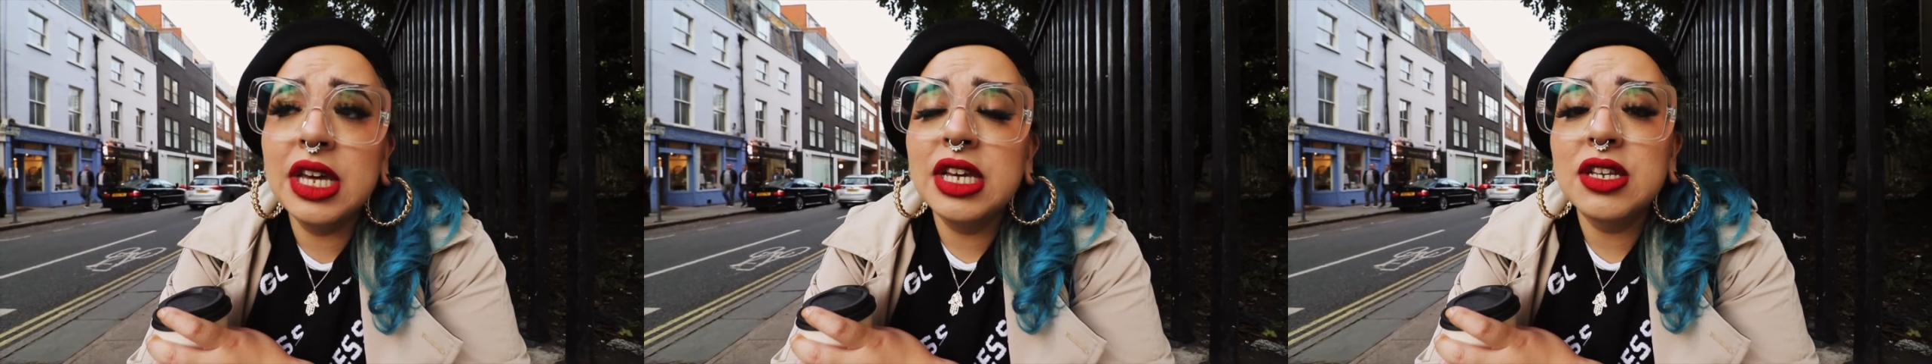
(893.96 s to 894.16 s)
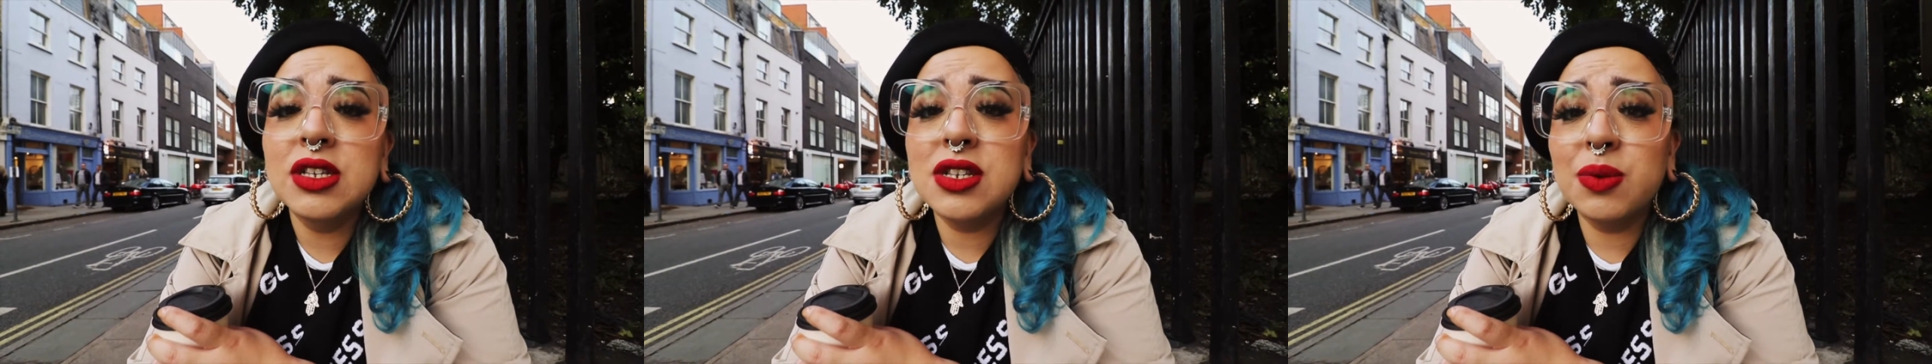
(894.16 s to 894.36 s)

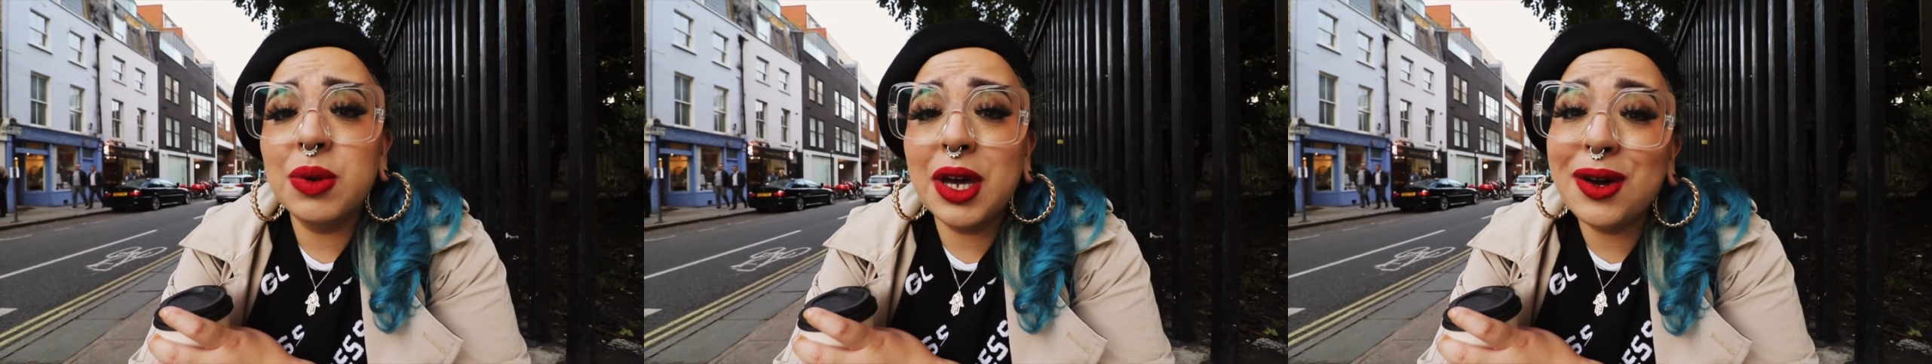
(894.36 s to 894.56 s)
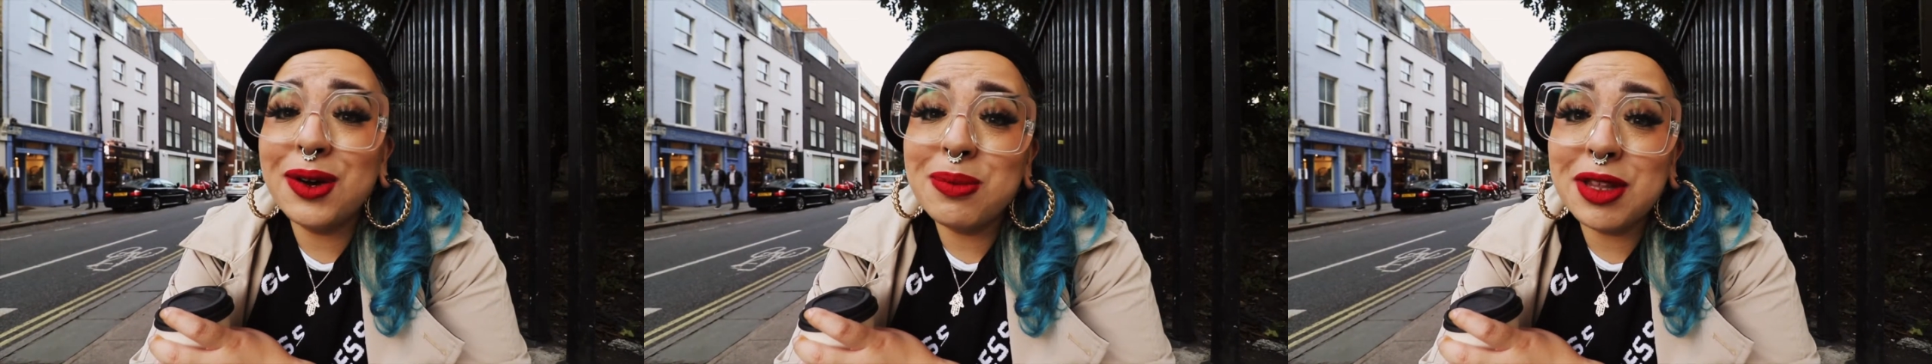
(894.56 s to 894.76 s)
So we
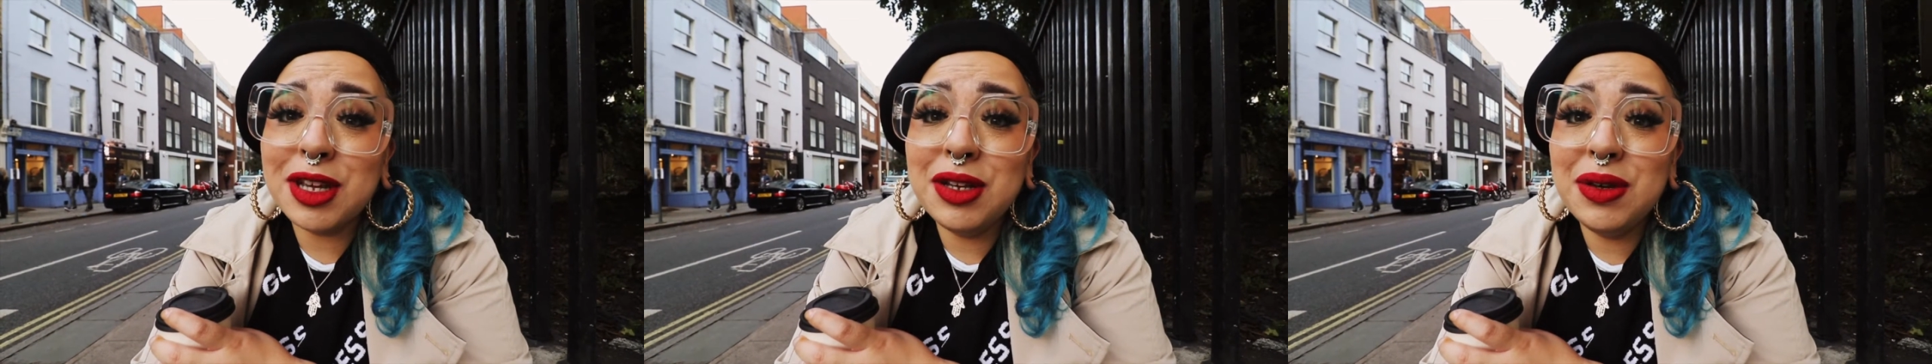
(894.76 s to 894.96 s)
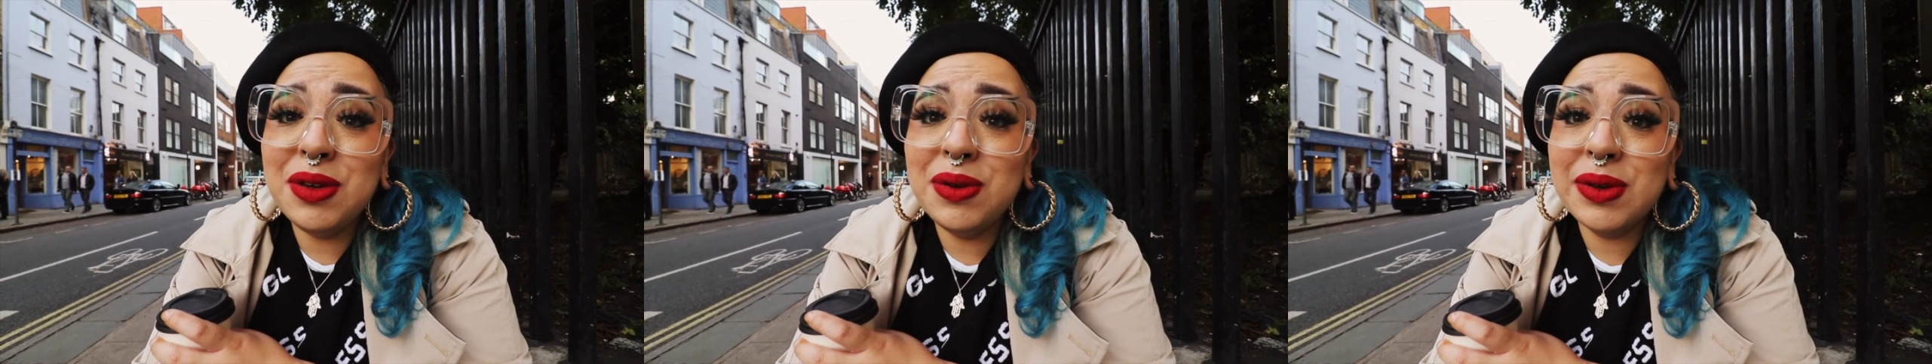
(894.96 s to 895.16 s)
hope that
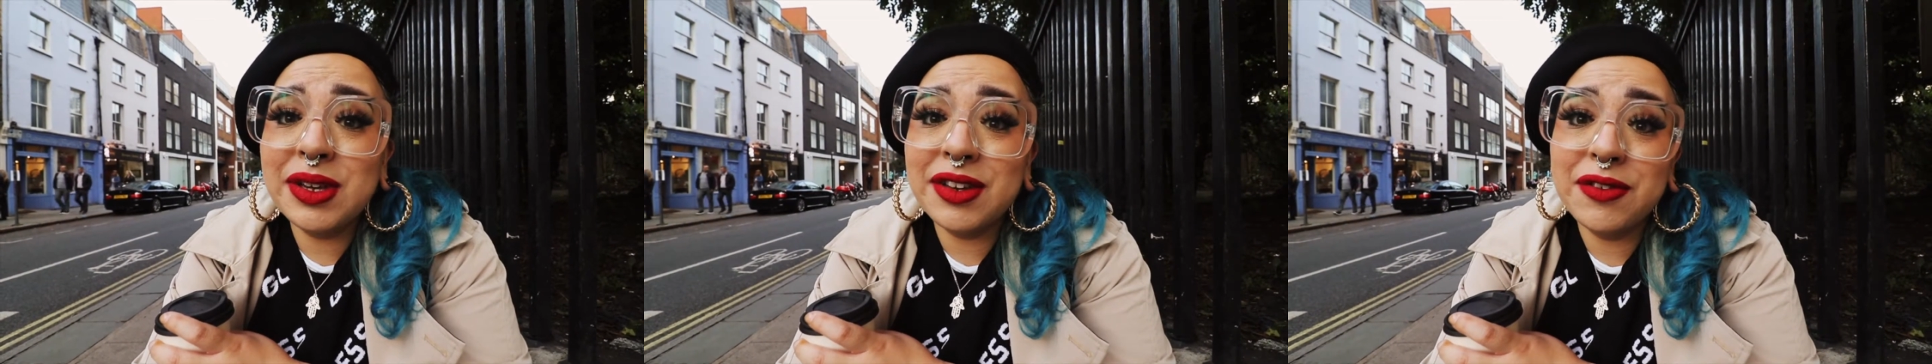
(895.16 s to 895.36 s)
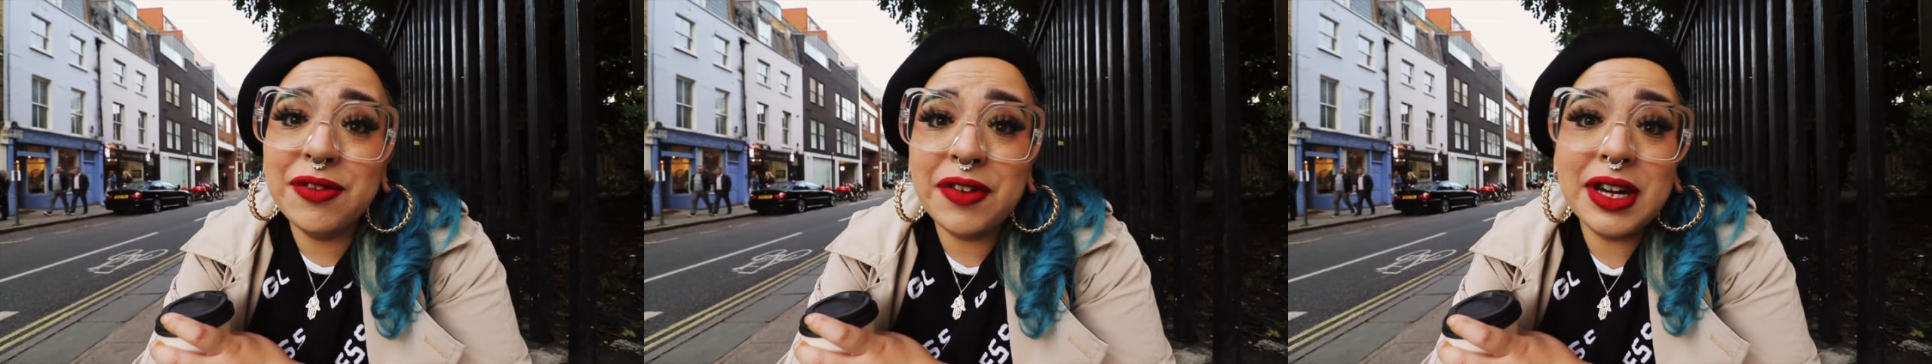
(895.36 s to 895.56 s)
you
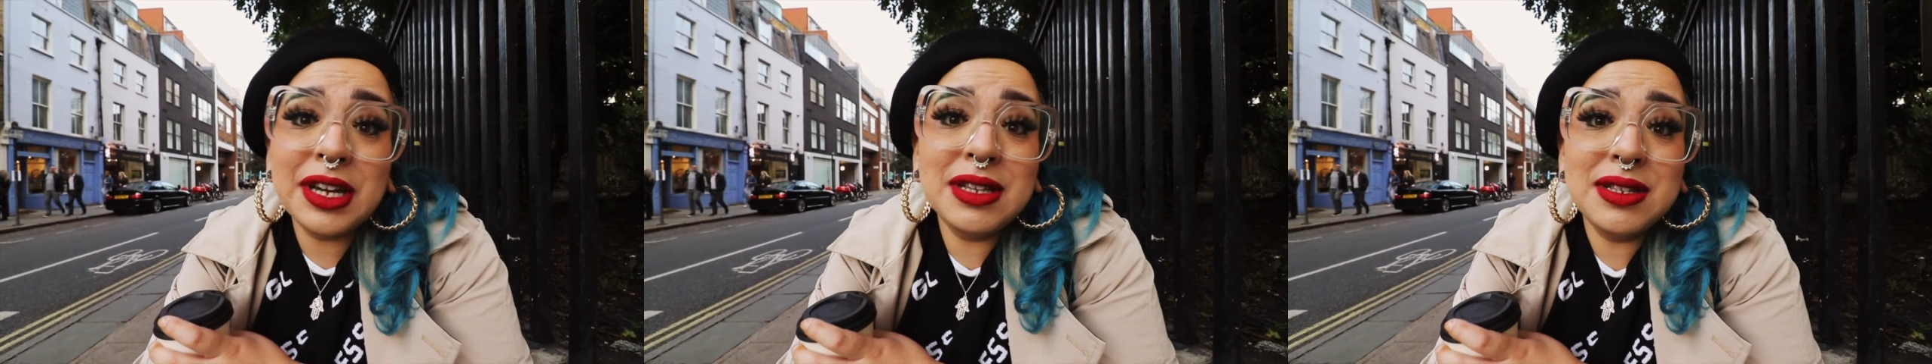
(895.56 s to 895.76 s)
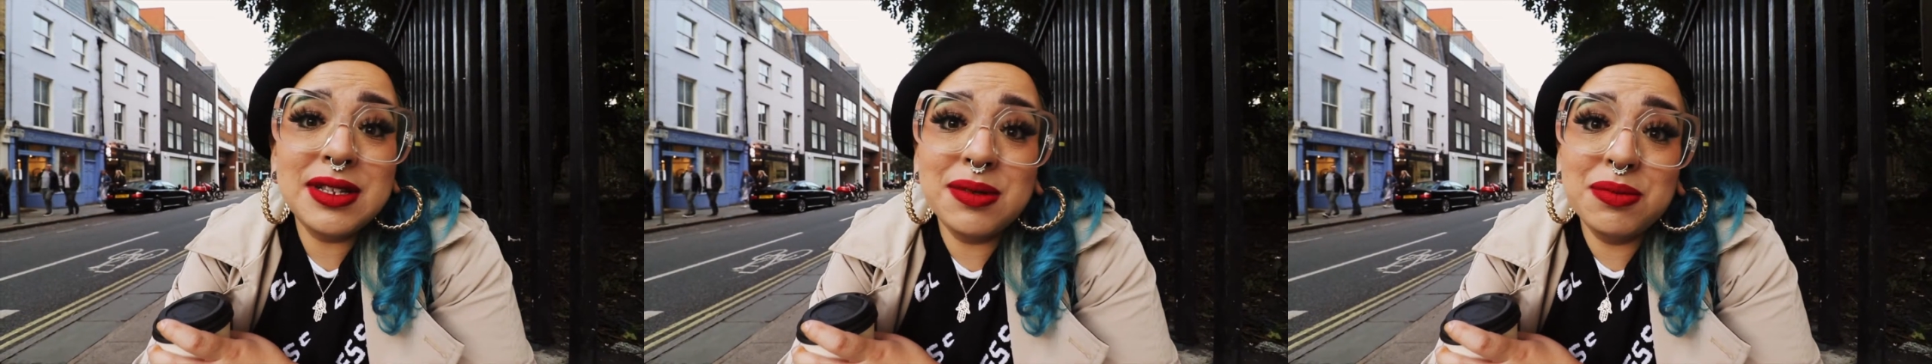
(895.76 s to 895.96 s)
can
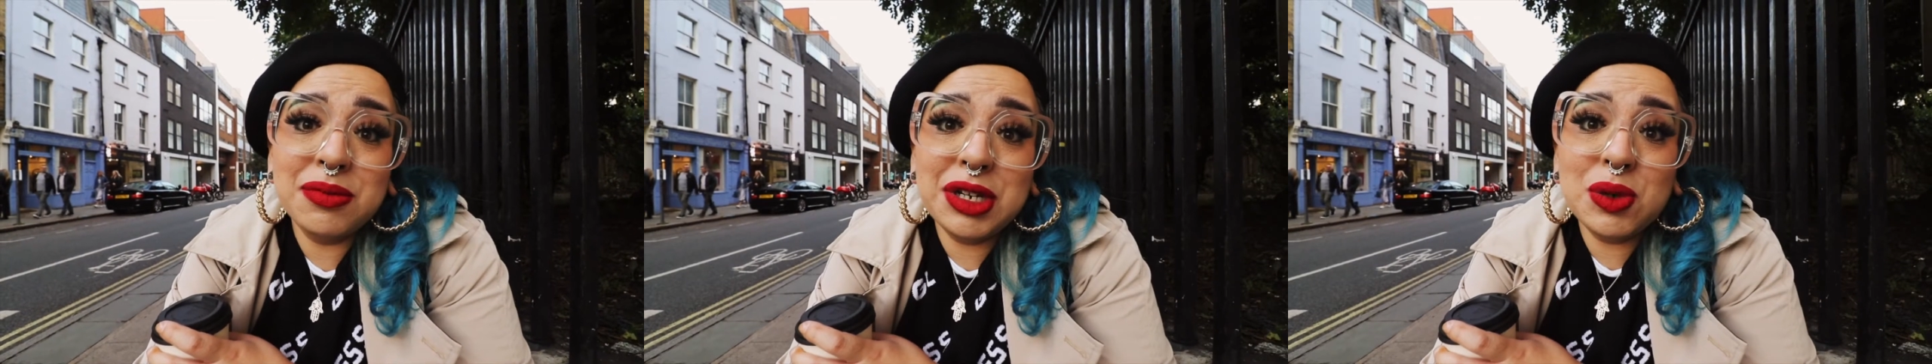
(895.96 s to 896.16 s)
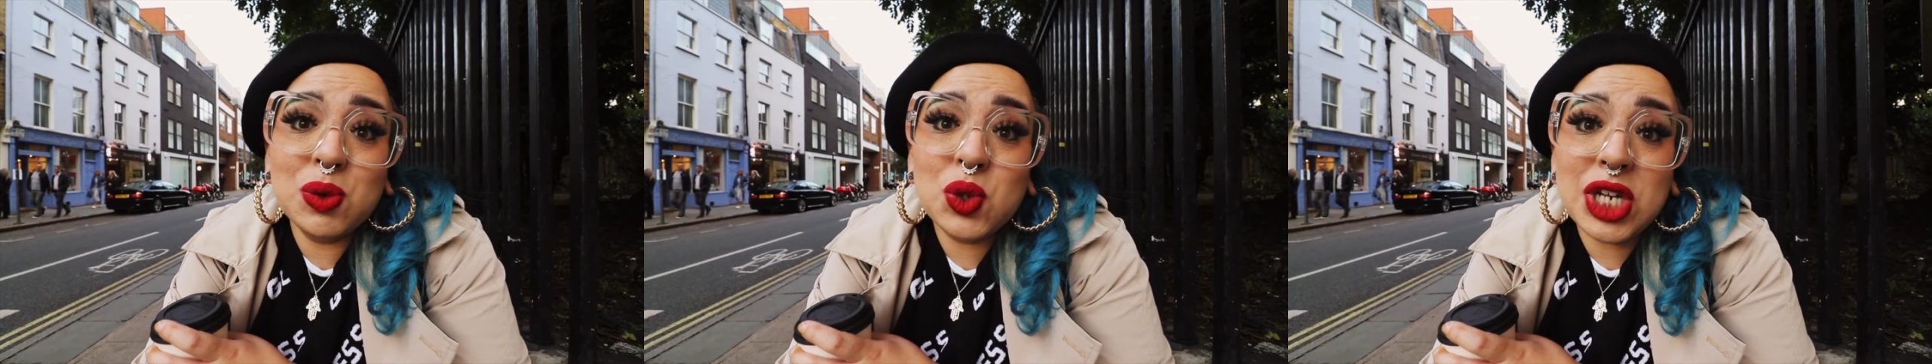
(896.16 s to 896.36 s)
find some
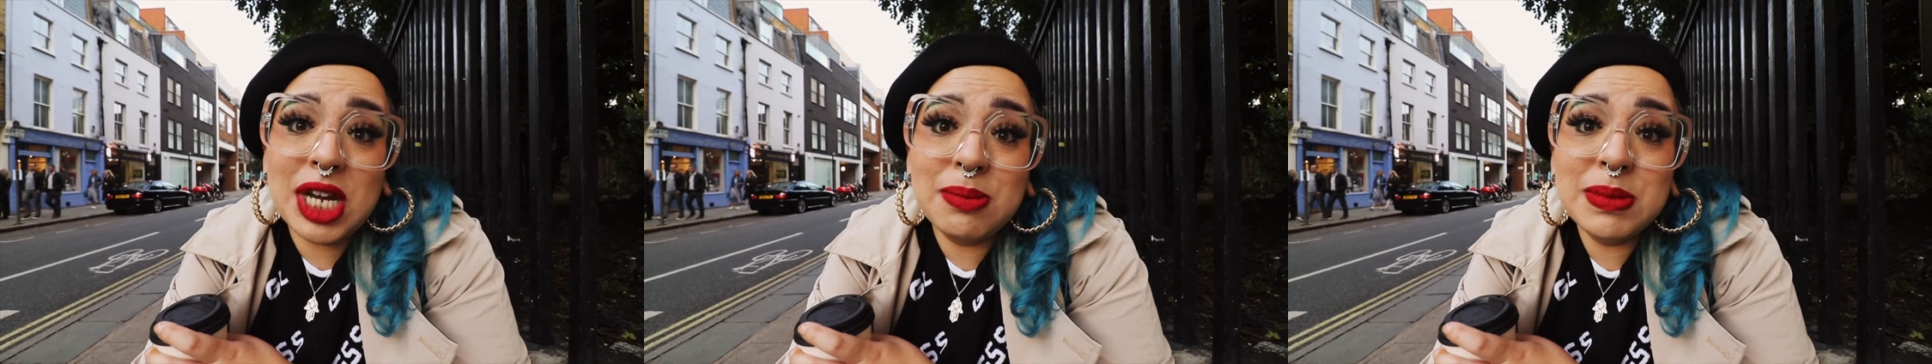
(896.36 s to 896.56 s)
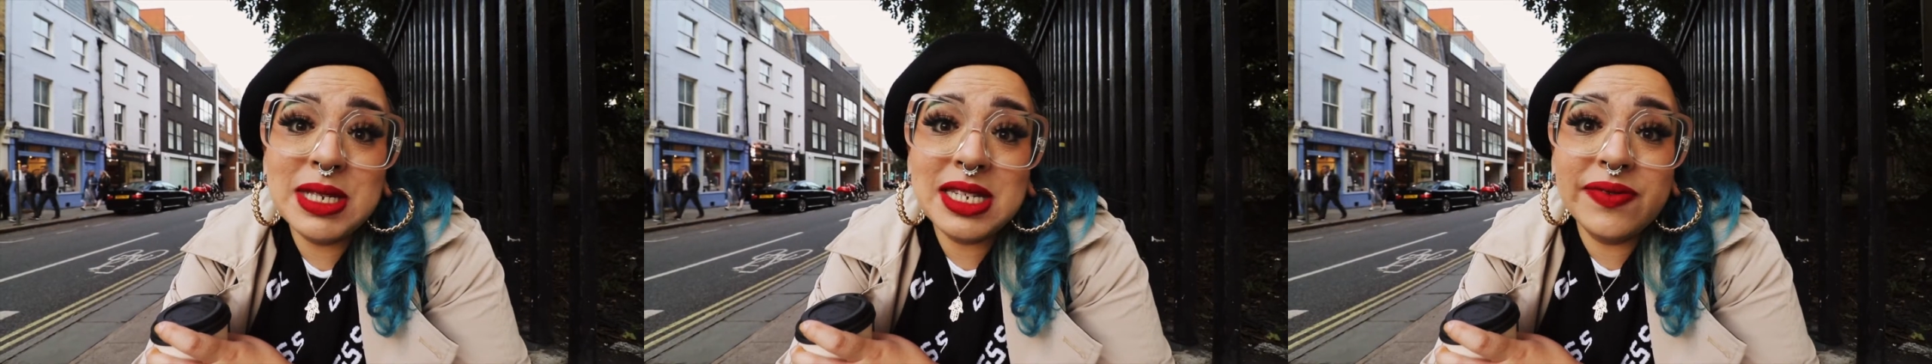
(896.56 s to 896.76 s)
real gems